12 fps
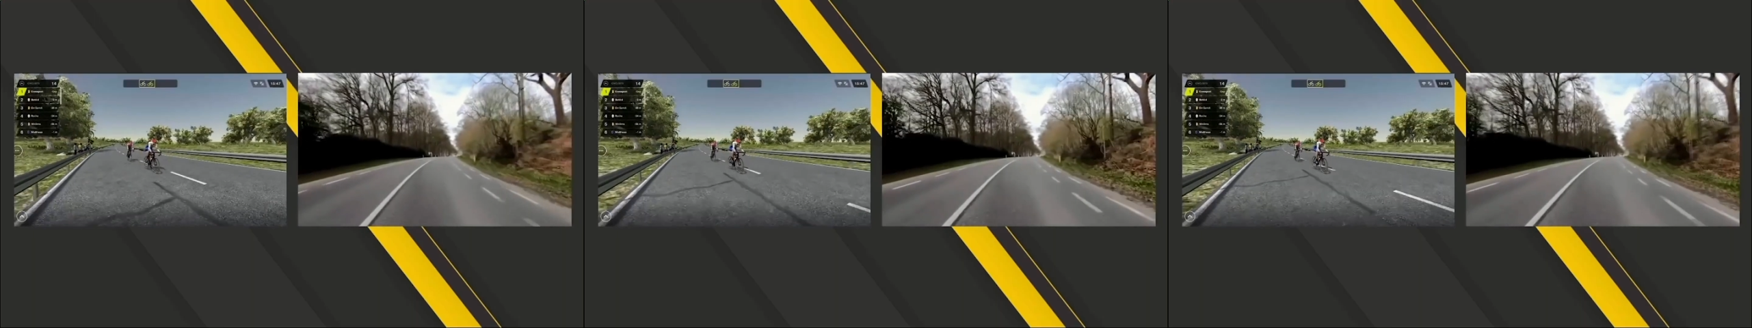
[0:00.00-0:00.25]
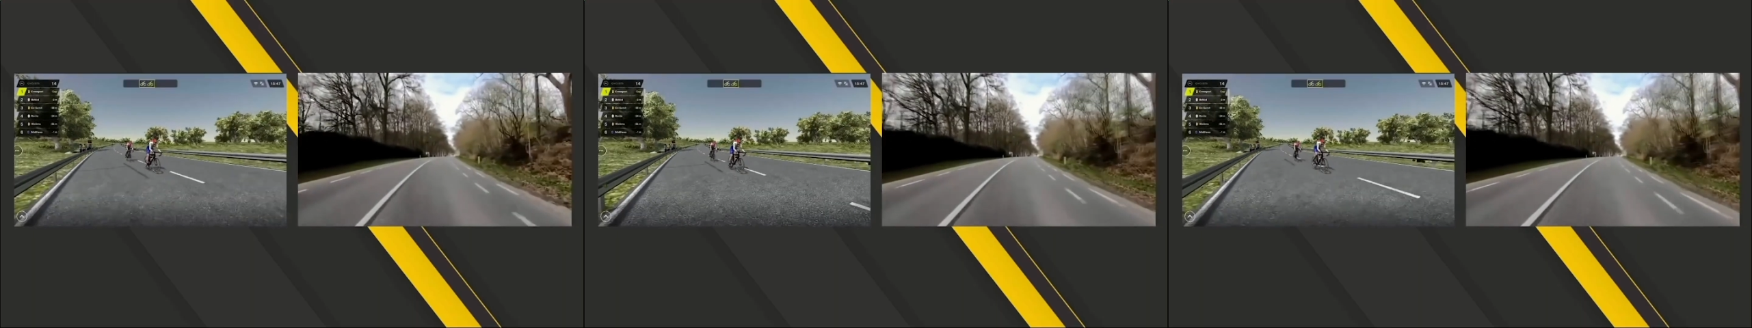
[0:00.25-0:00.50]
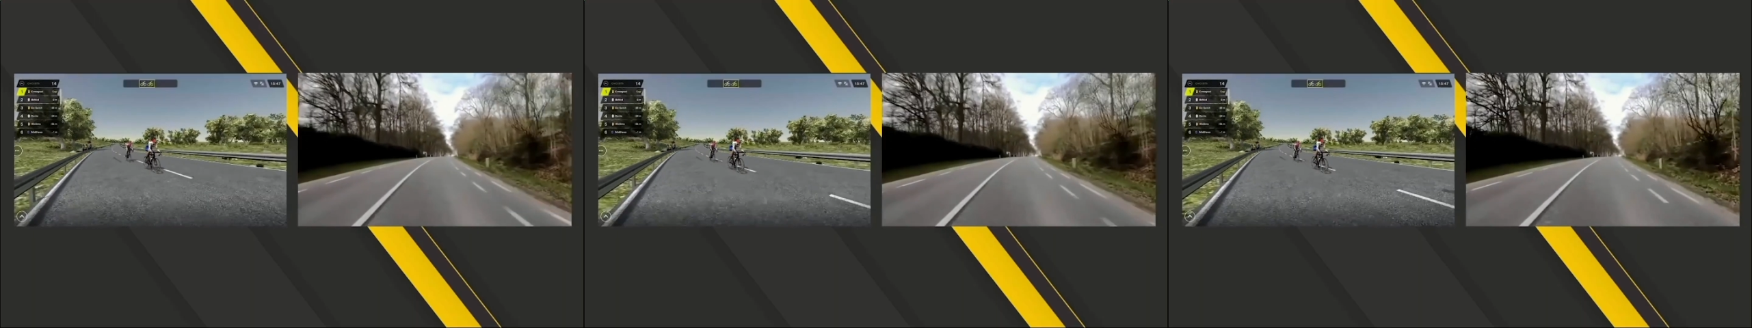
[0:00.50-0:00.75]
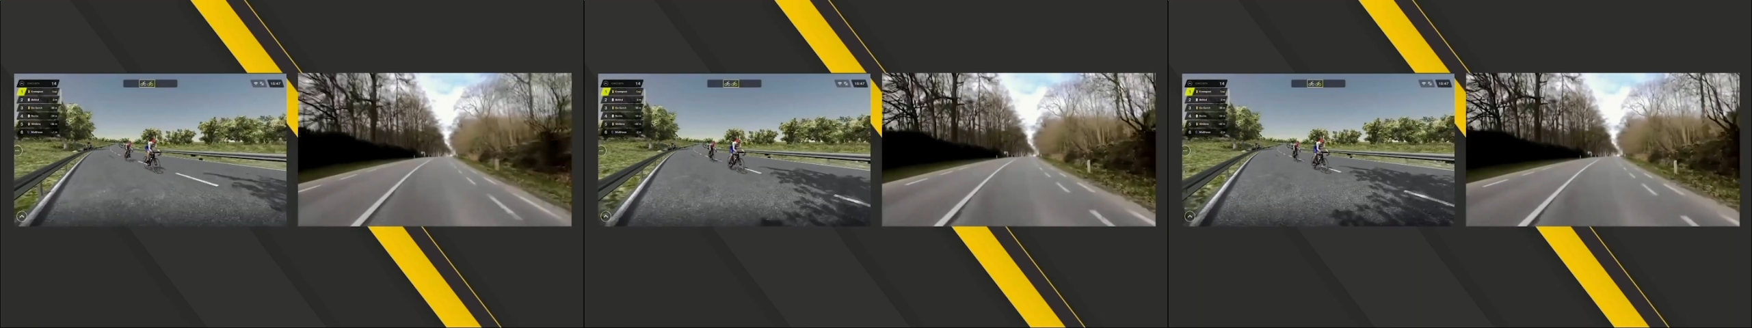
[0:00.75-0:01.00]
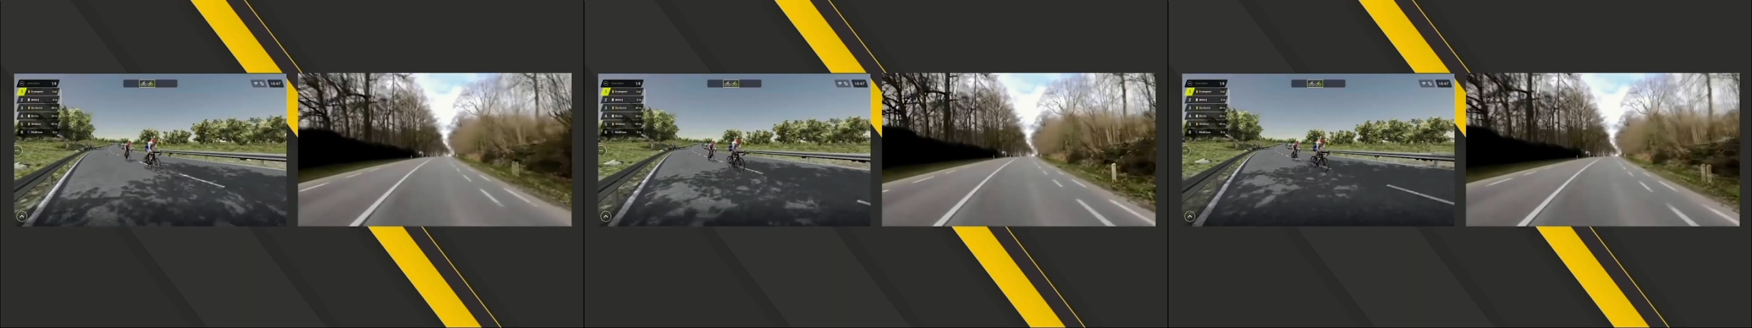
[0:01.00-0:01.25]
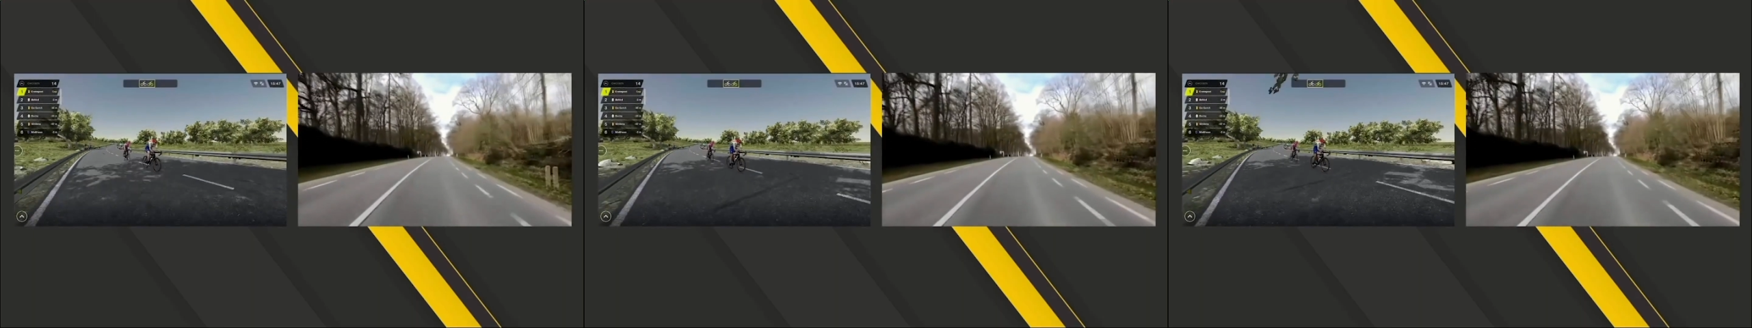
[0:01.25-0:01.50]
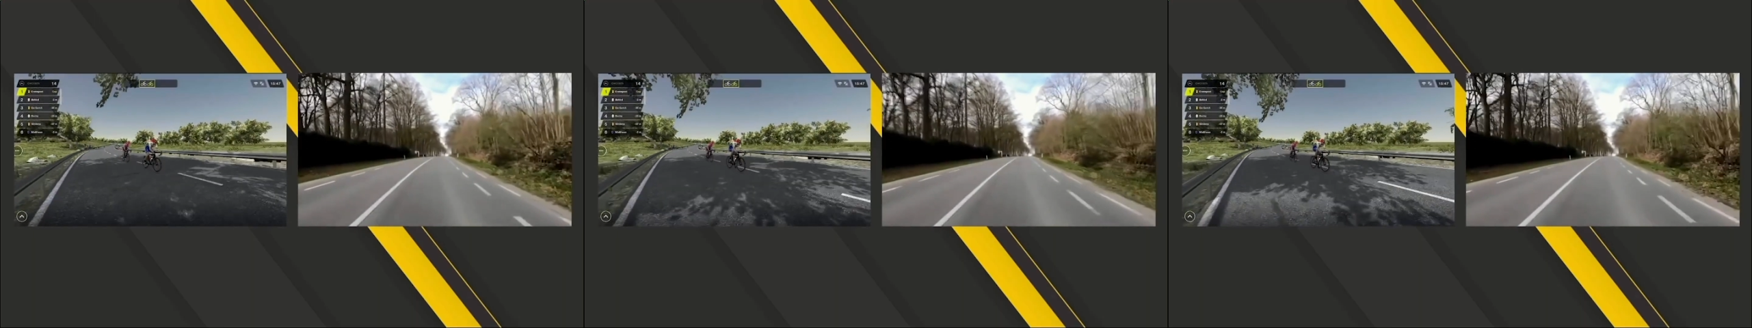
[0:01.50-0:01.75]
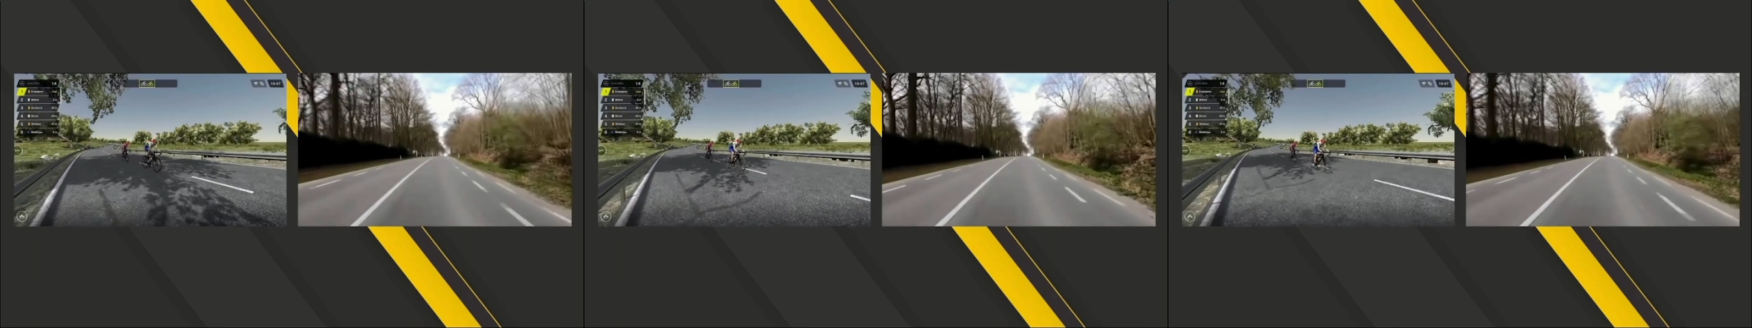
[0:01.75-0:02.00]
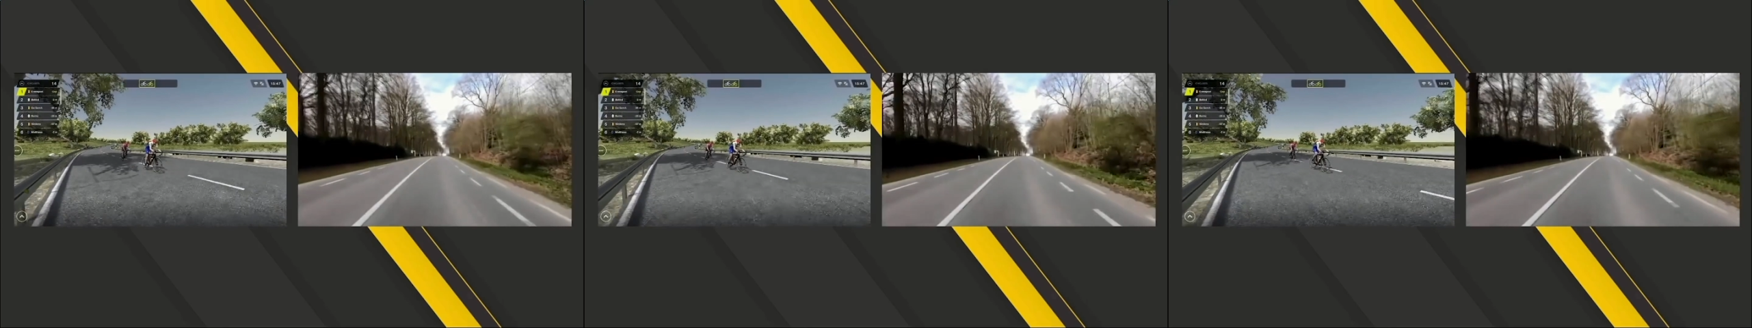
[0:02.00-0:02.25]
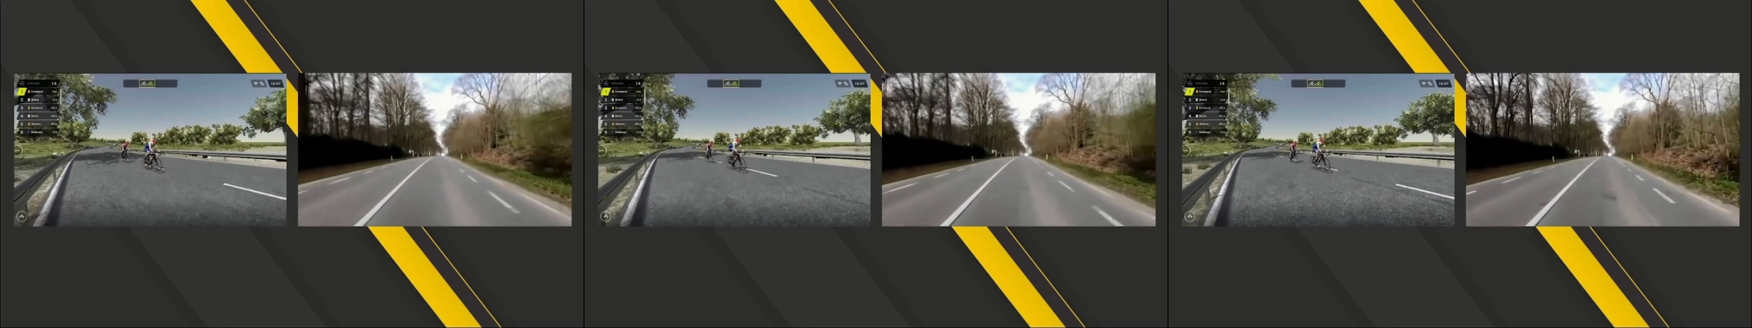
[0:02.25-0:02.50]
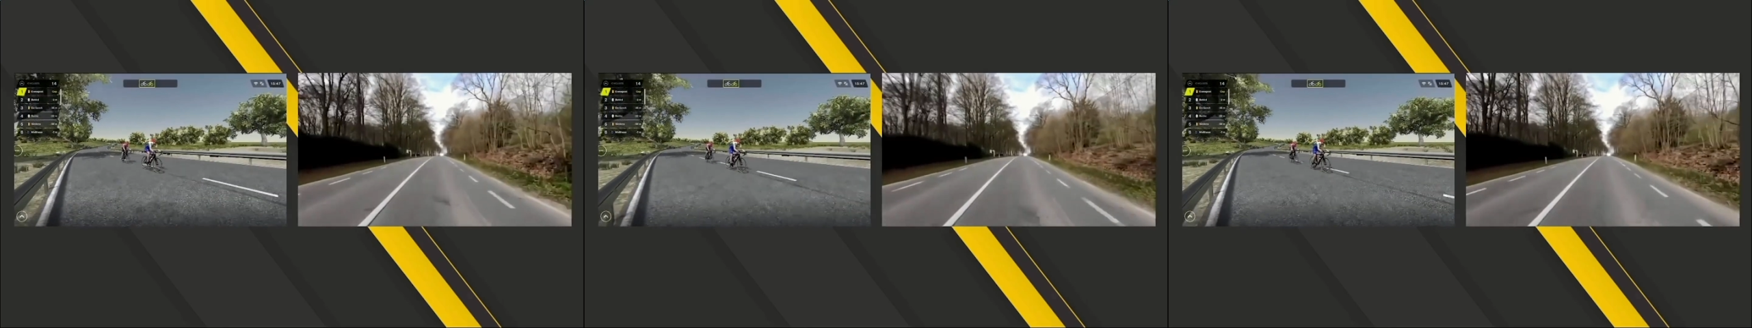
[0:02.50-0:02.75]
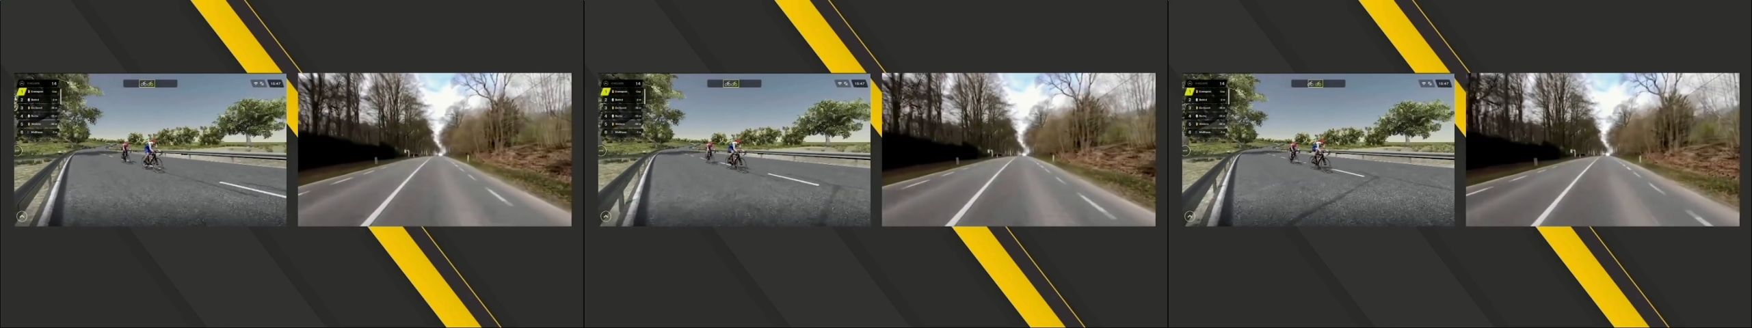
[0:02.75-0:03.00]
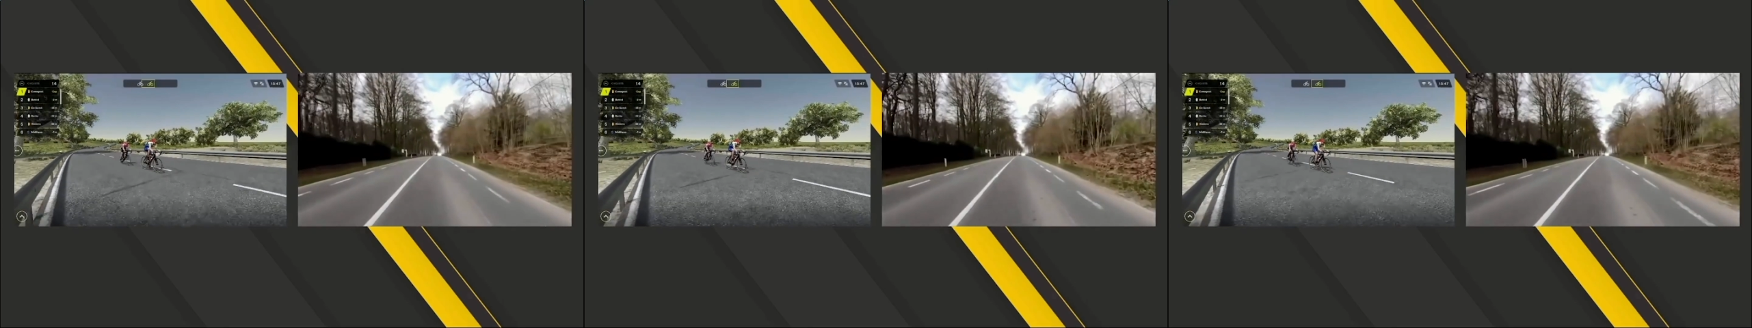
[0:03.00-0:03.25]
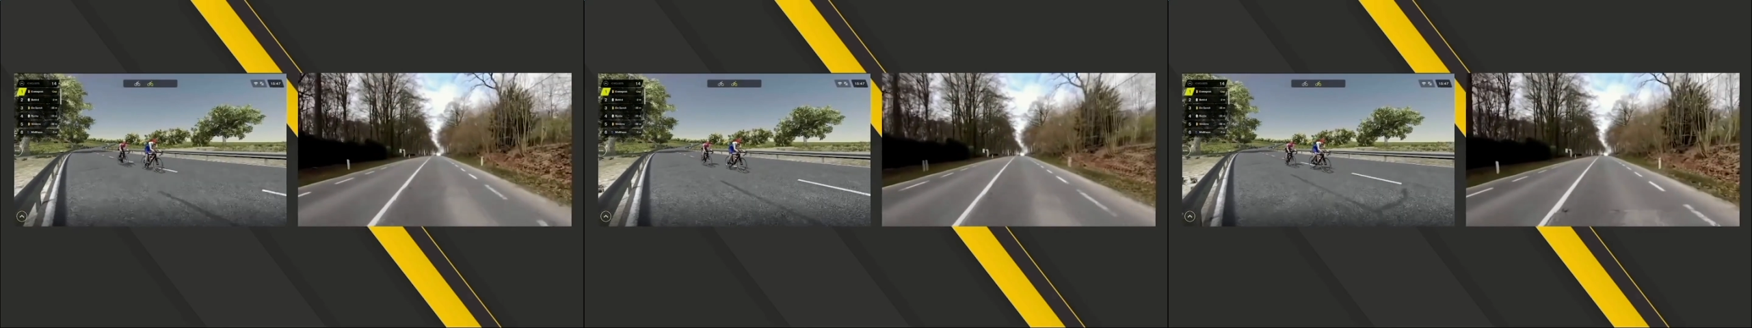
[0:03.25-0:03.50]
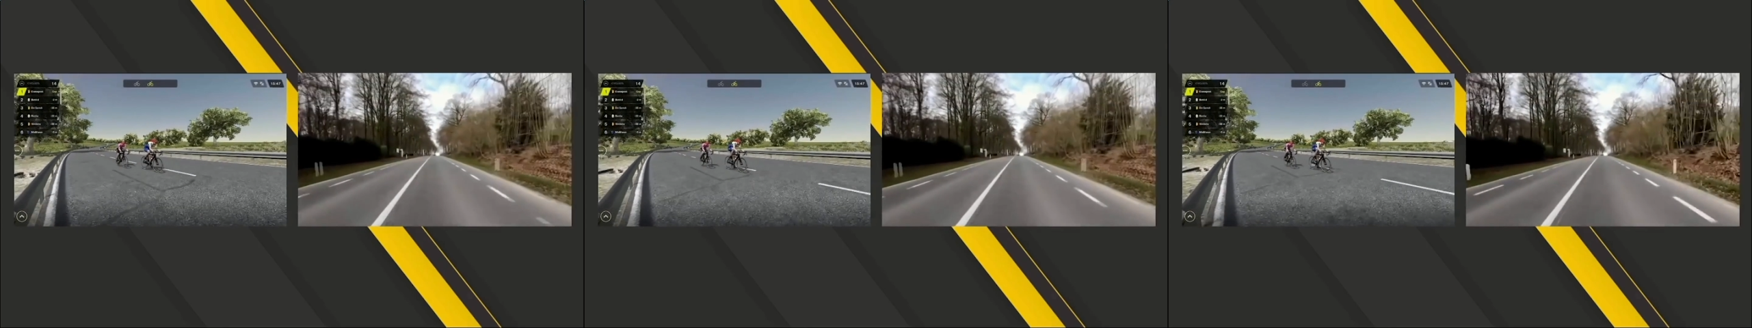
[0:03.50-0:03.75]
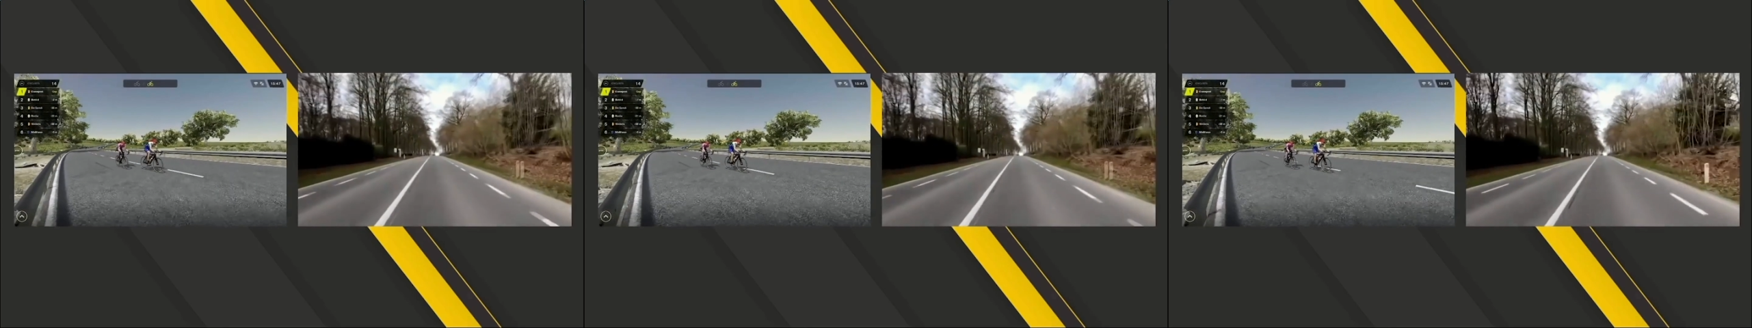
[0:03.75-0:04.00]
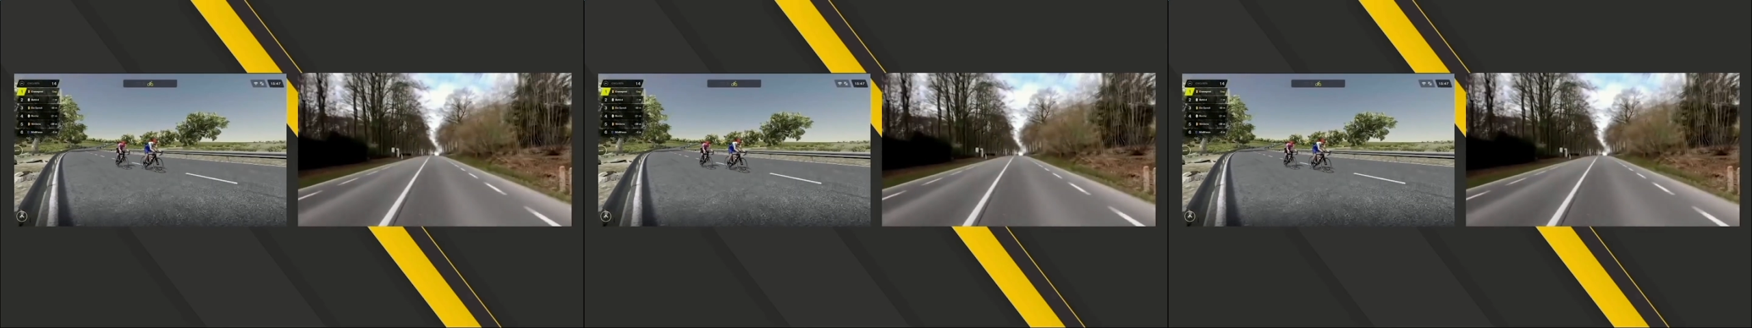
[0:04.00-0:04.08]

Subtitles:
Nobody's mouth can be seen.